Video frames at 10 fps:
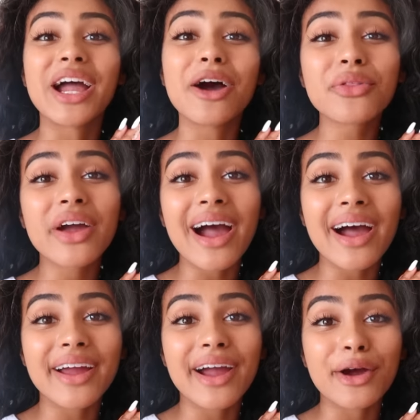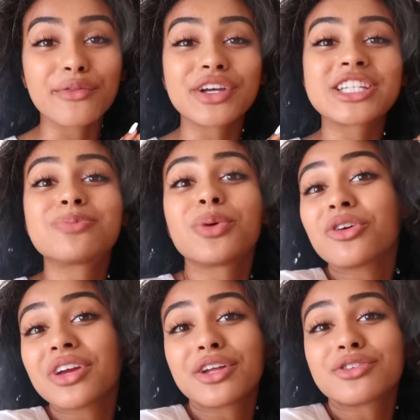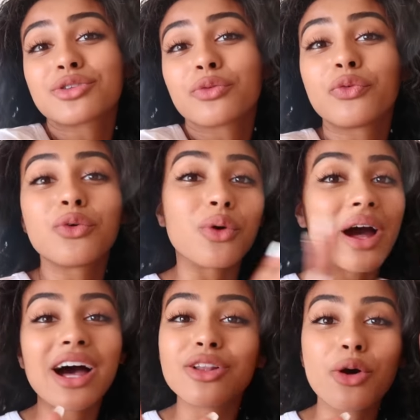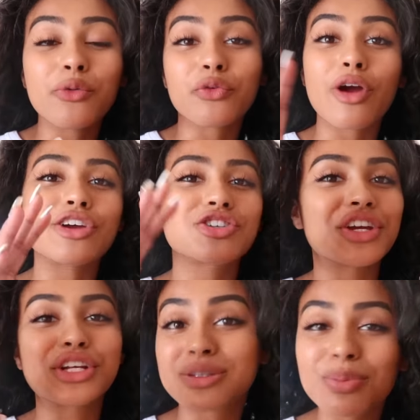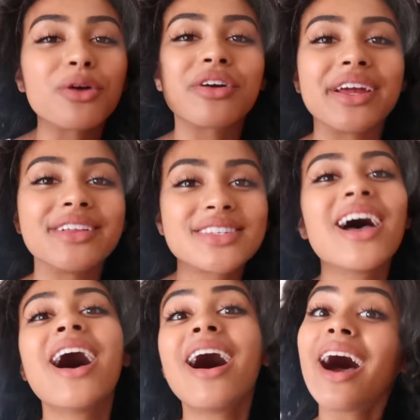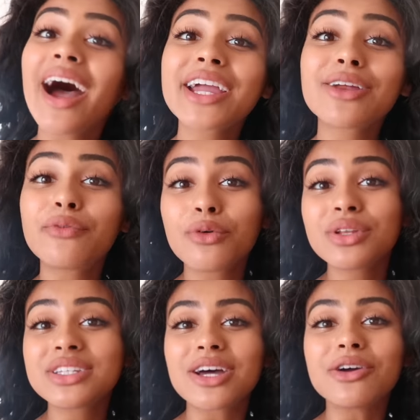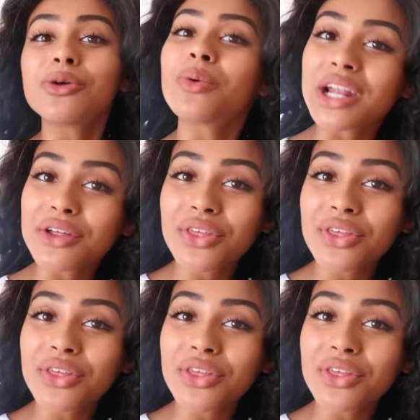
Now that I have experienced the full HelloFresh experience, I can fully tell you what I